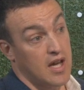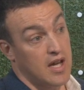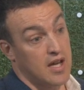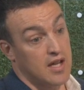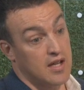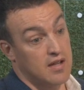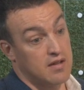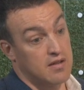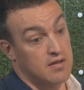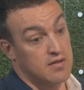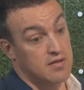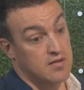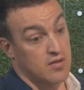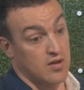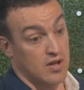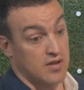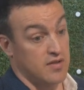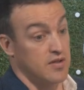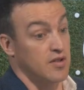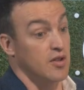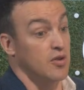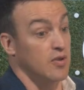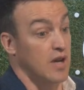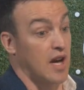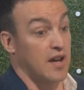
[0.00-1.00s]
uh, sort
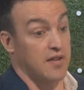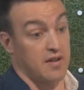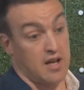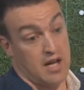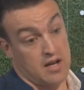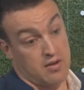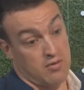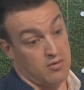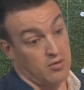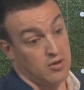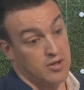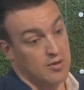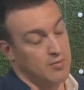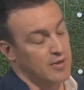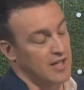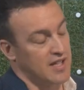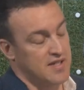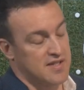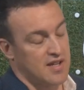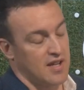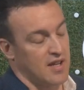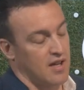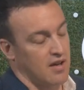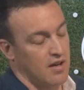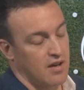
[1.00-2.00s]
of do that. And
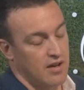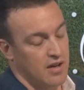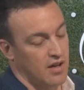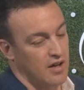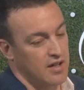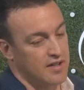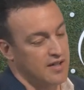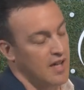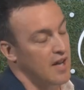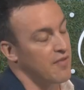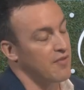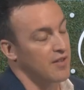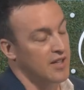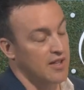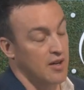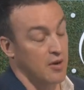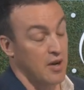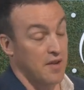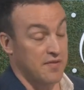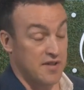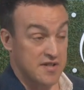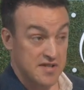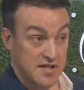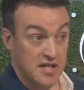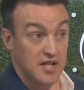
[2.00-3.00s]
ultimately, uh, I, I, definitely
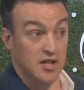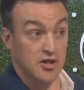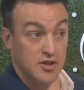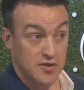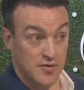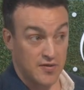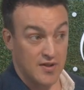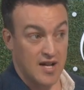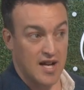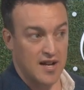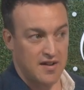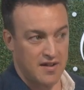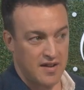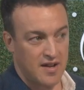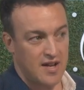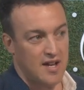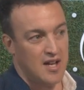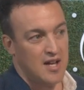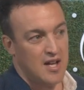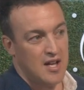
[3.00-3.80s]
don't have the skills for that.